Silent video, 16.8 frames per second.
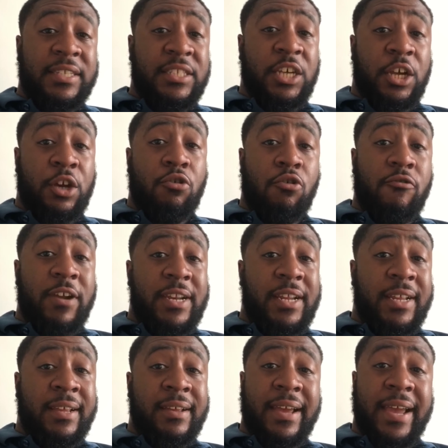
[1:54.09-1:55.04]
So
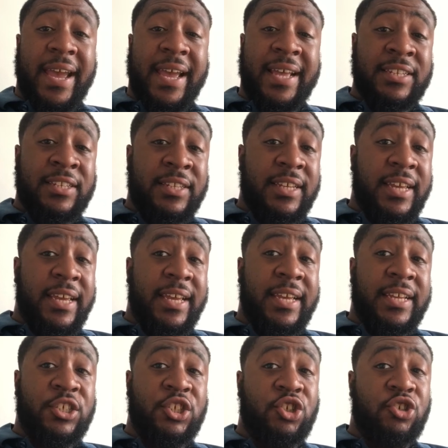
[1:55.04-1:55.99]
already head
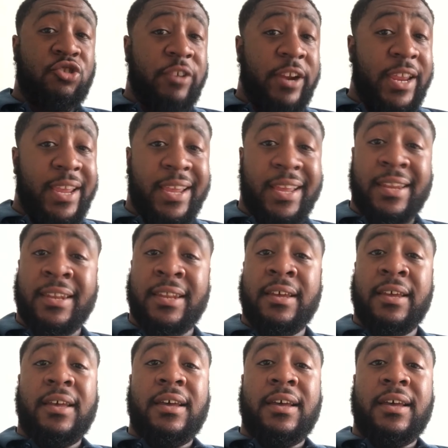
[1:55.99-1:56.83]
straight in